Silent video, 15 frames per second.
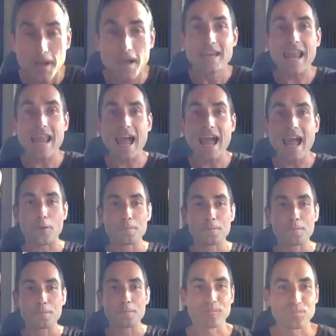Now,
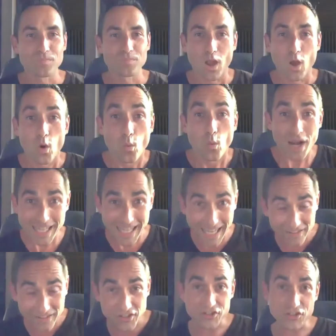when I
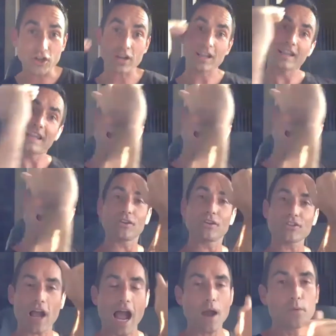get to certain levels,
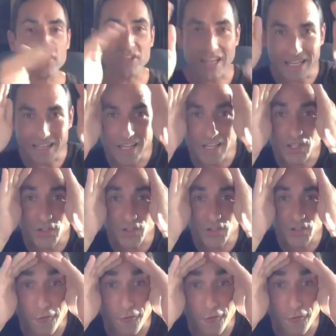I was like this for like